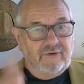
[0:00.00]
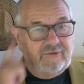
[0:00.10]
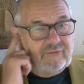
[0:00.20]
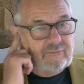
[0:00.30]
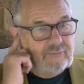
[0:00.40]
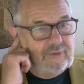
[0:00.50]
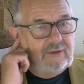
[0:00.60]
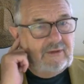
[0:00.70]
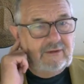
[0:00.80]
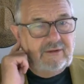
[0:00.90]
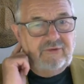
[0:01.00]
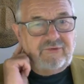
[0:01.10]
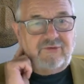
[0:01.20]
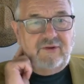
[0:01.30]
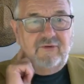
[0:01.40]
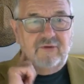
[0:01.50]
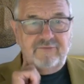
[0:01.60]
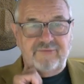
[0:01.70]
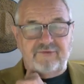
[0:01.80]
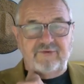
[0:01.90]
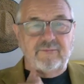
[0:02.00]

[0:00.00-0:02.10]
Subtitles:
It's a really interesting non-fiction